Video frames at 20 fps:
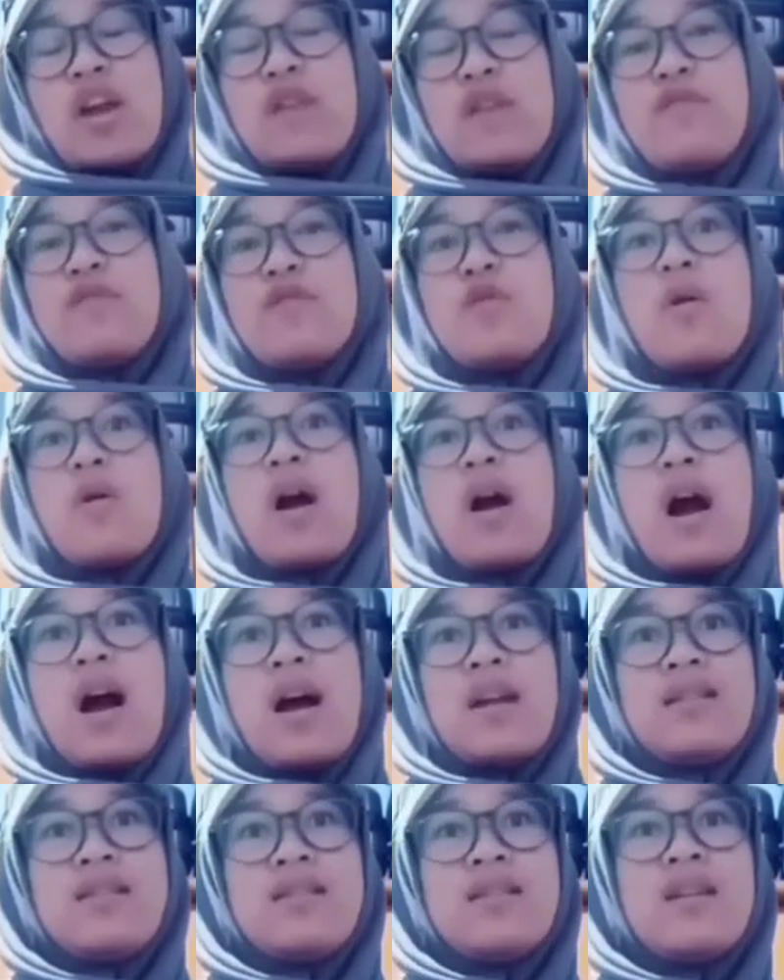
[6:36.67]
If you
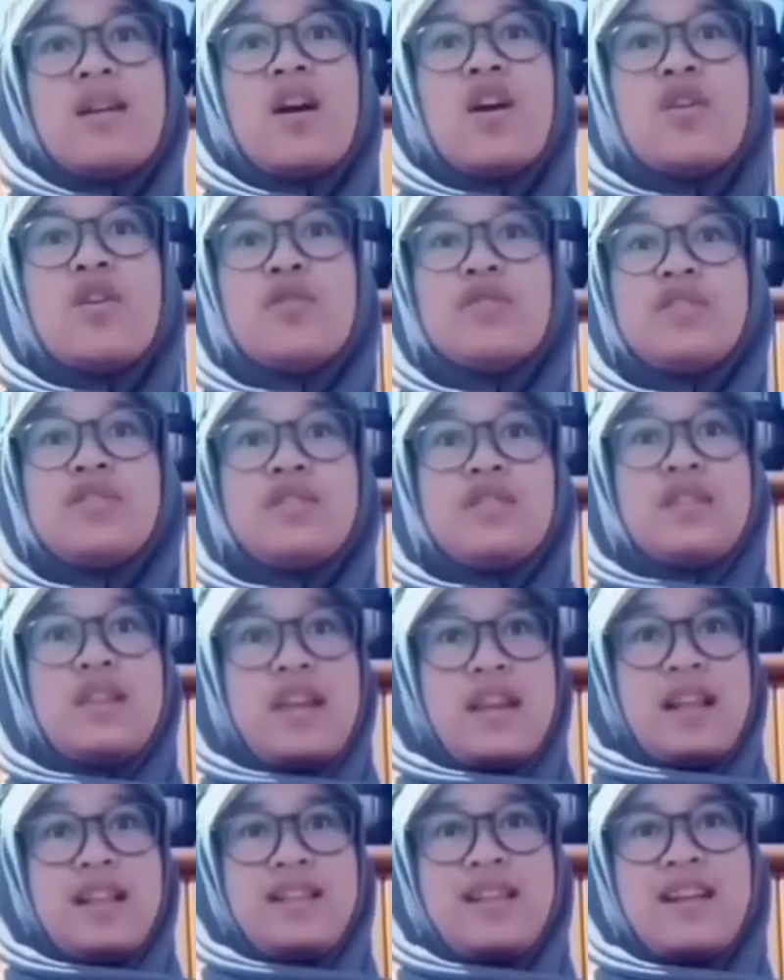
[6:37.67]
can't use
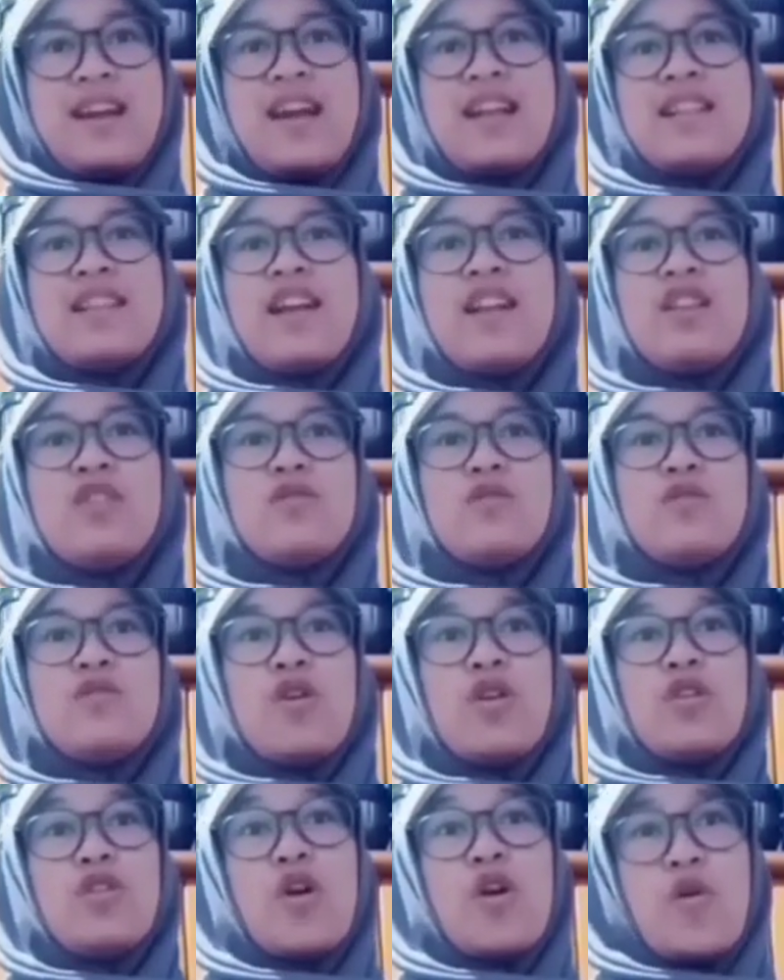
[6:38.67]
it, then you
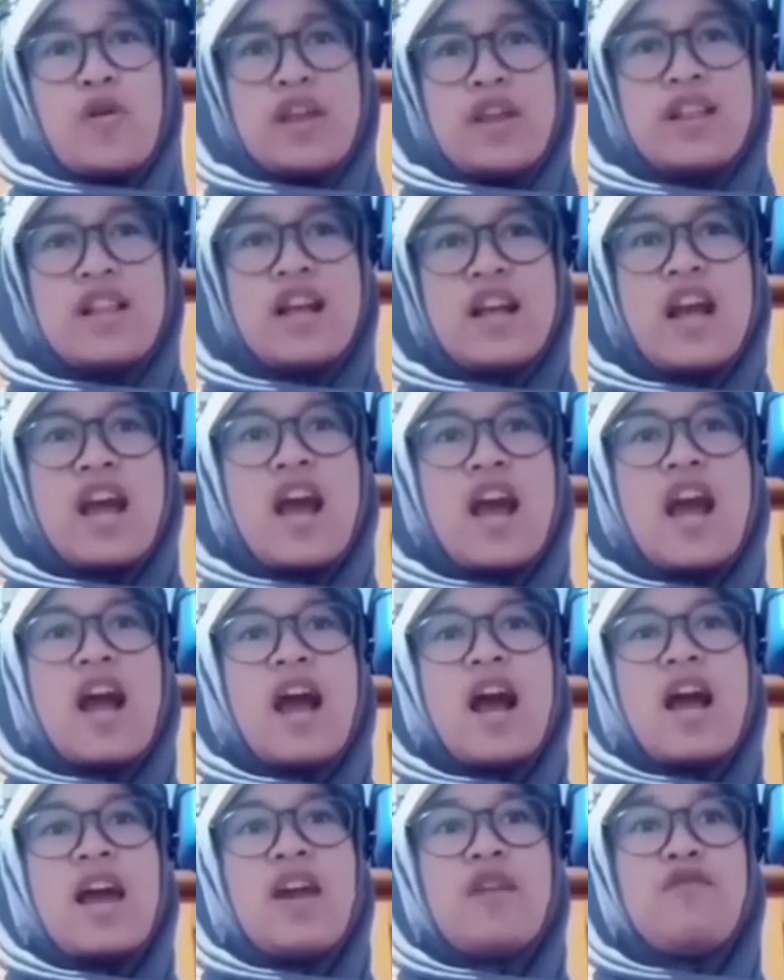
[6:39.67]
don't know it.
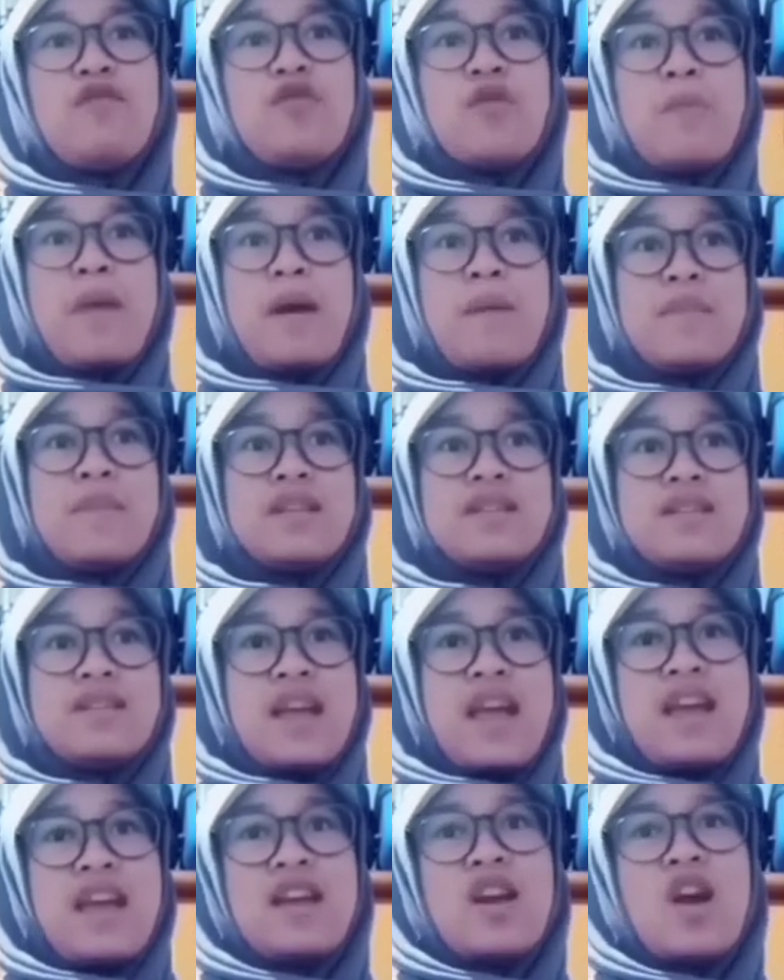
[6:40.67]
If you make
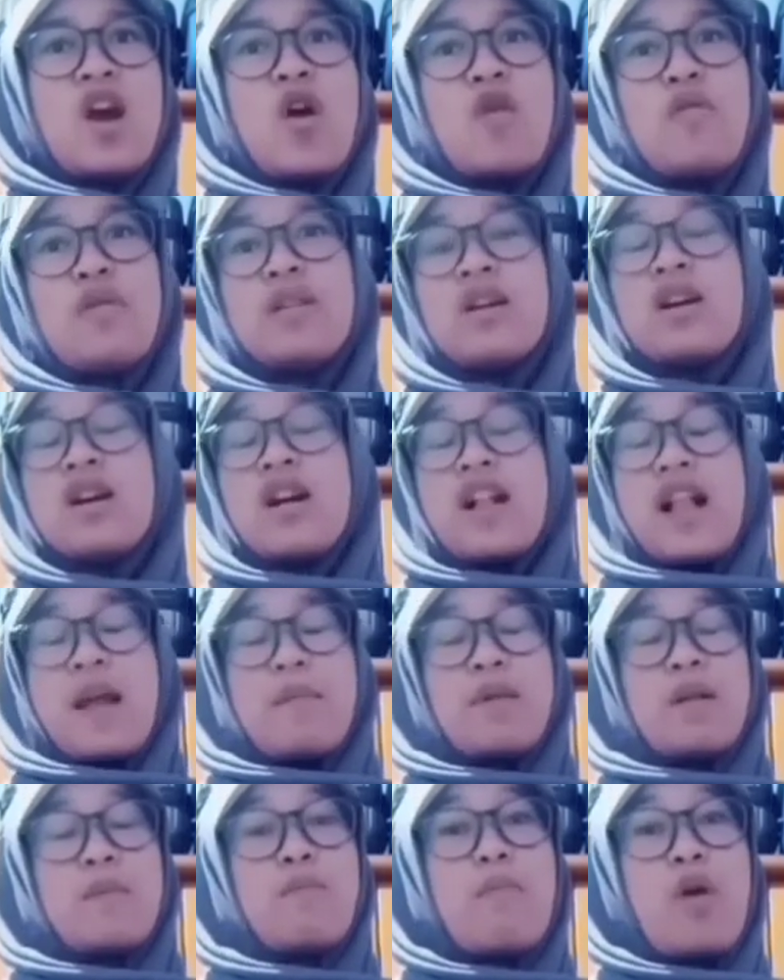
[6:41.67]
mistake with a
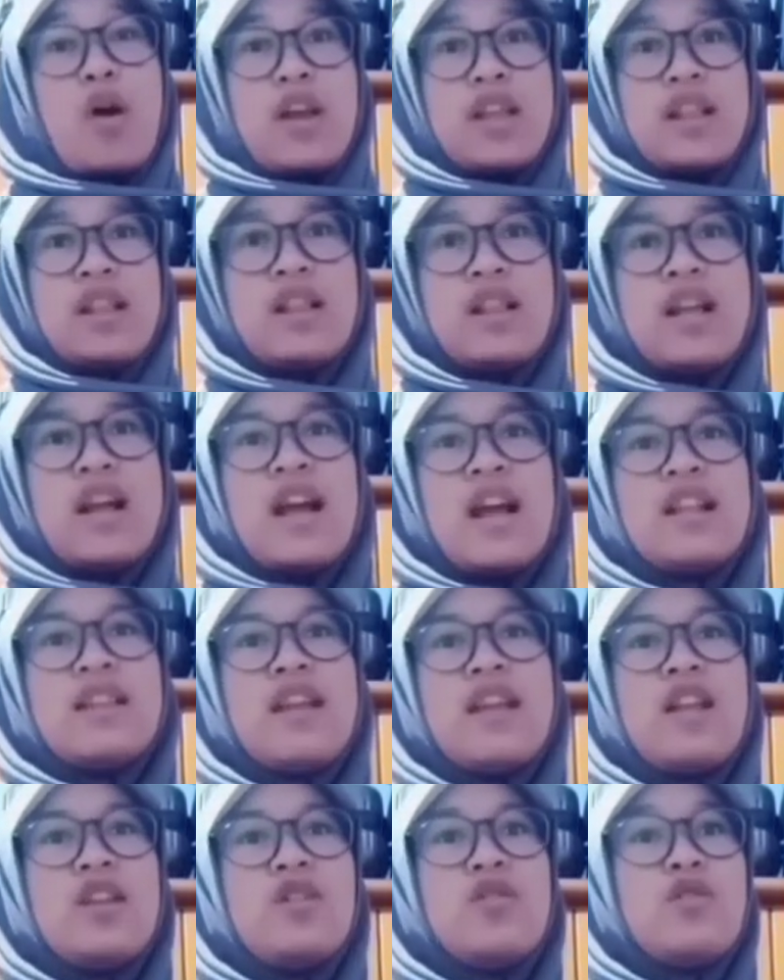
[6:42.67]
grammar point,
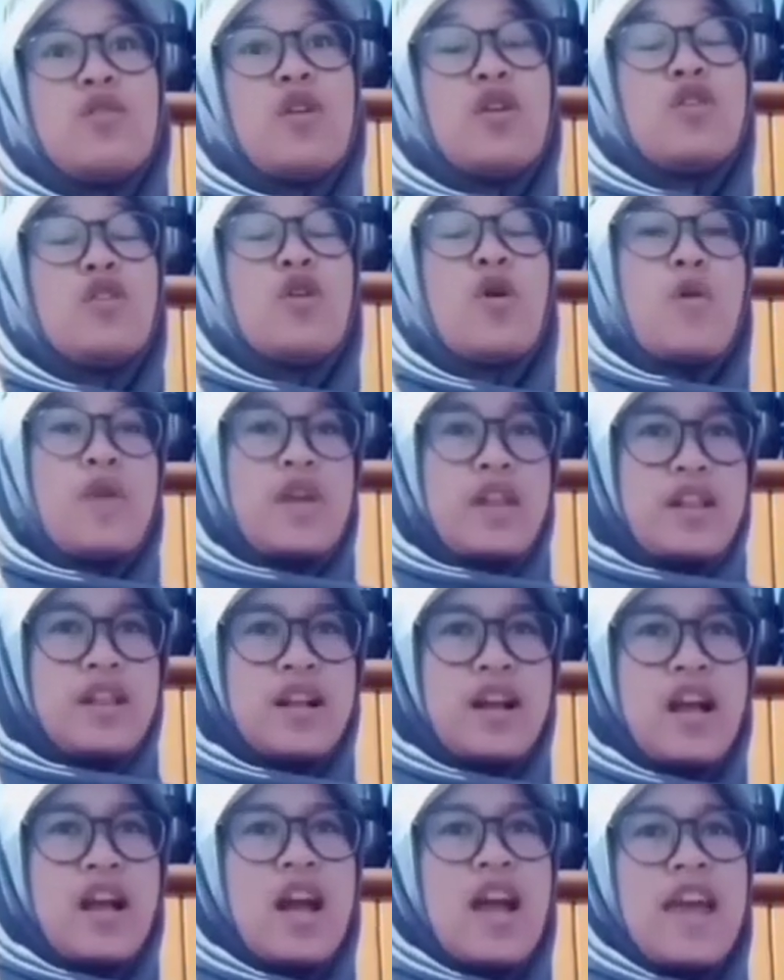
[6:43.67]
then you don't know it.
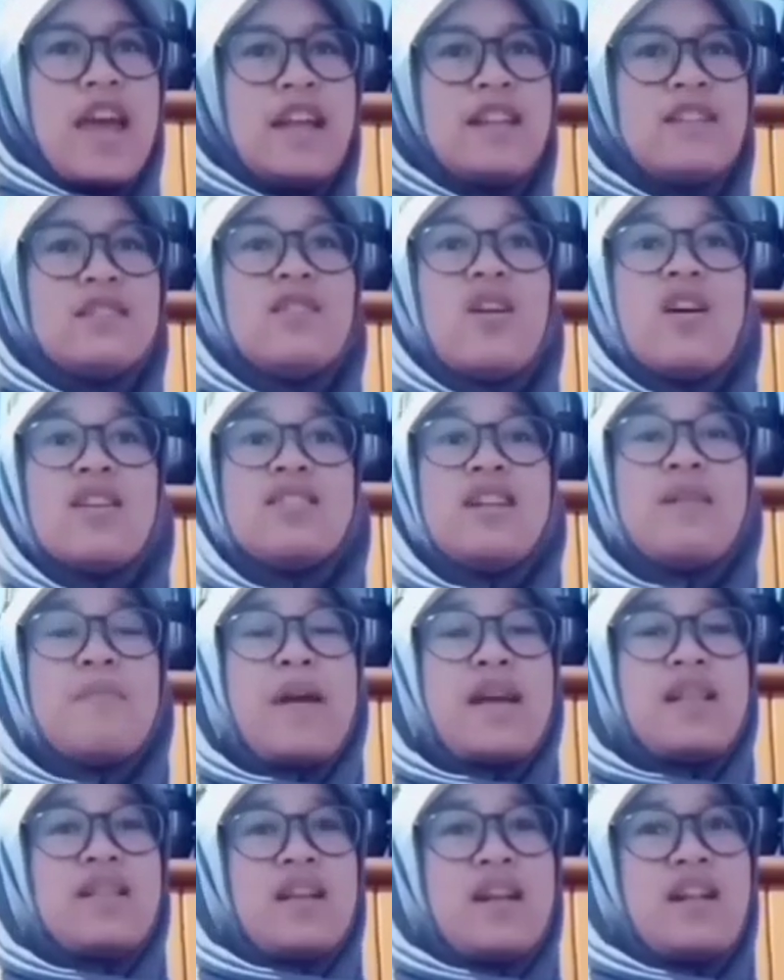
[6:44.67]
It doesn't
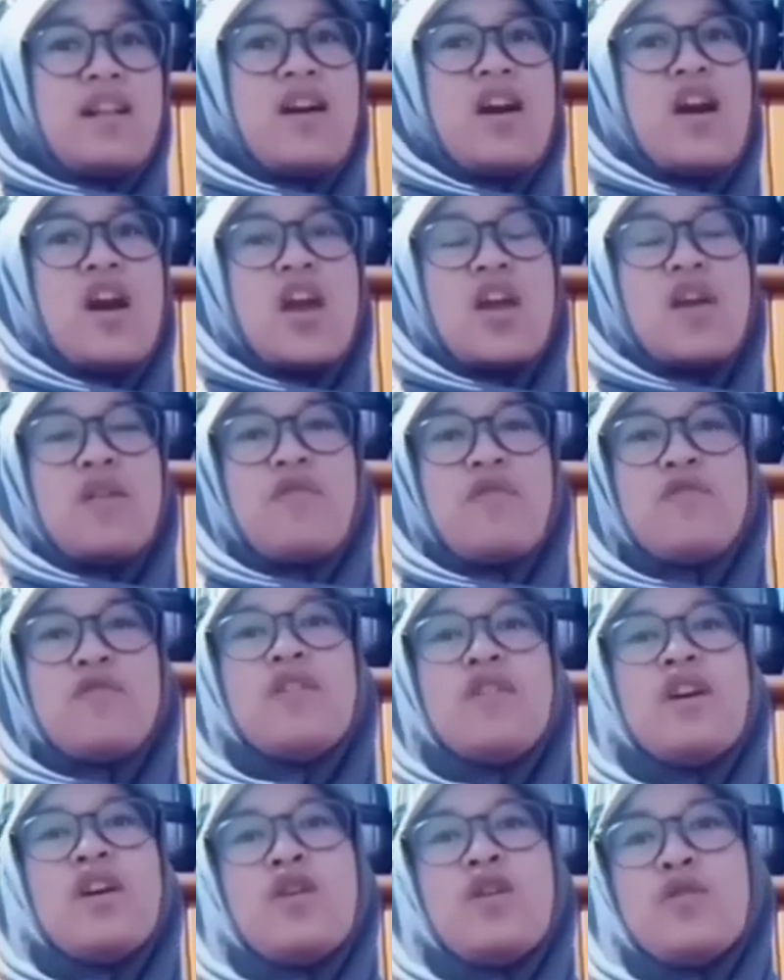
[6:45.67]
matter if
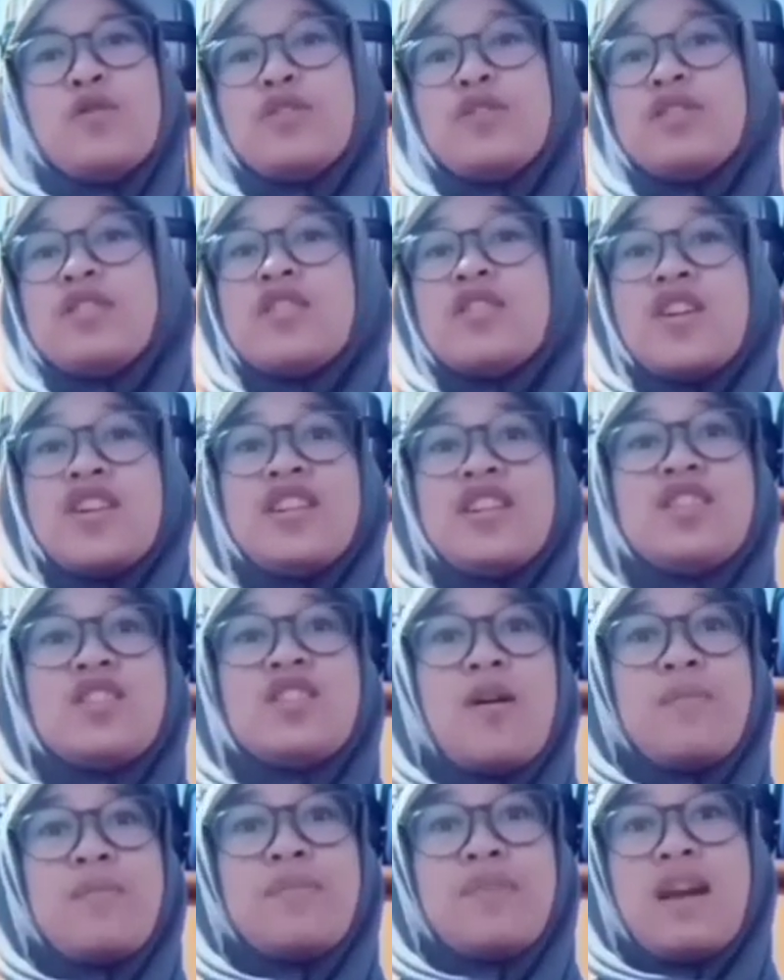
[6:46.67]
you studied
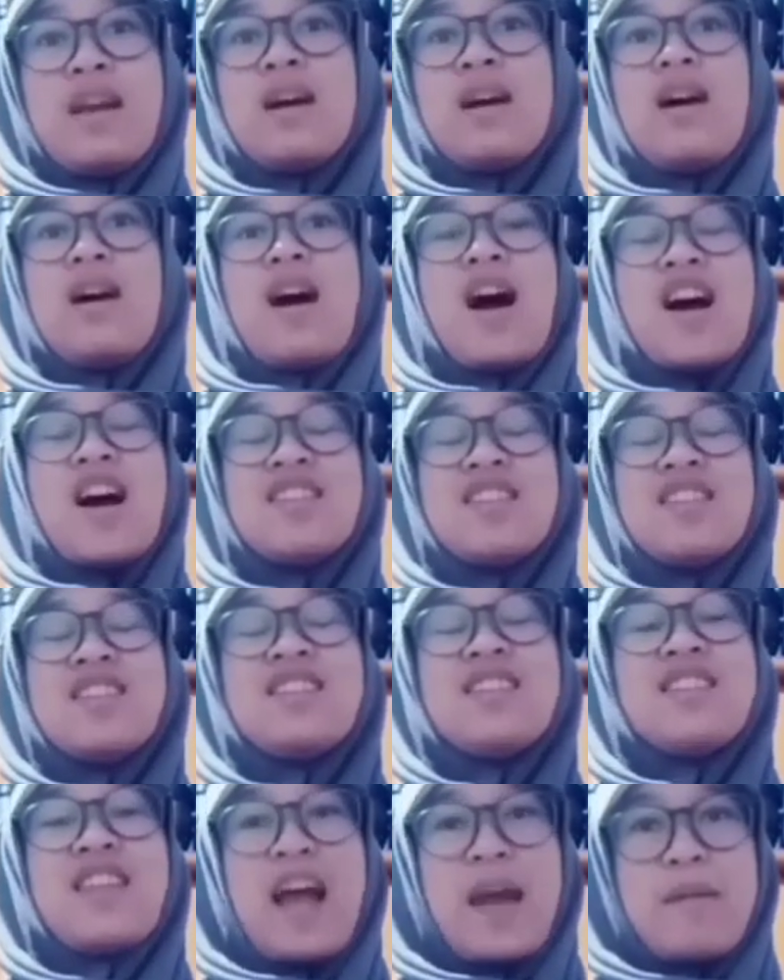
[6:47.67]
something 100
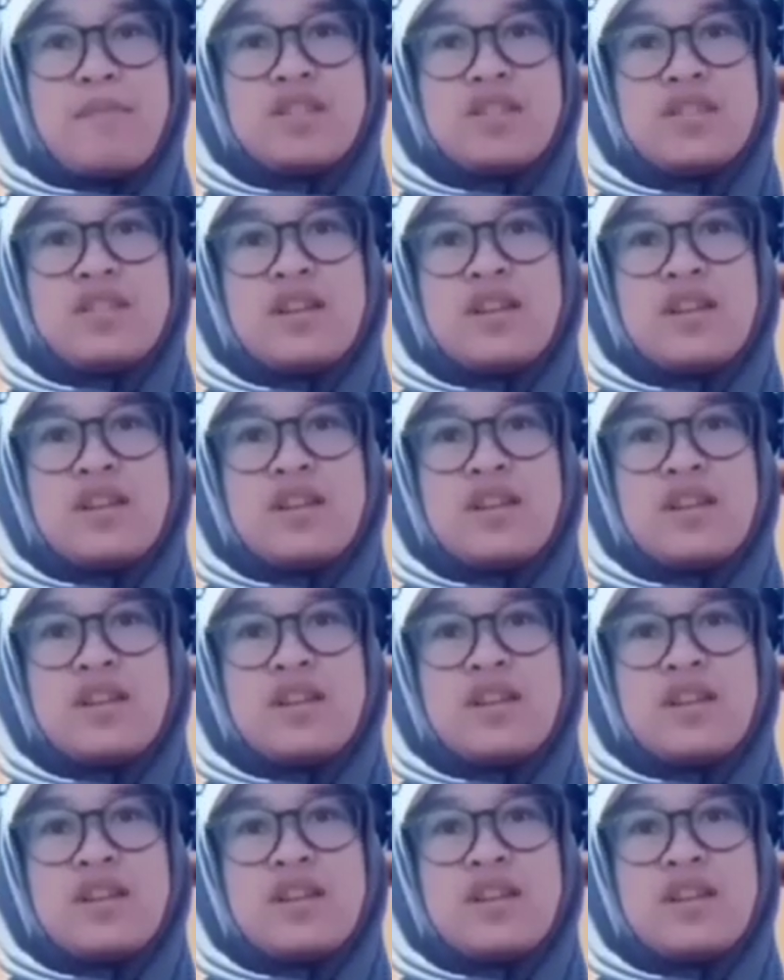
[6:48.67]
times.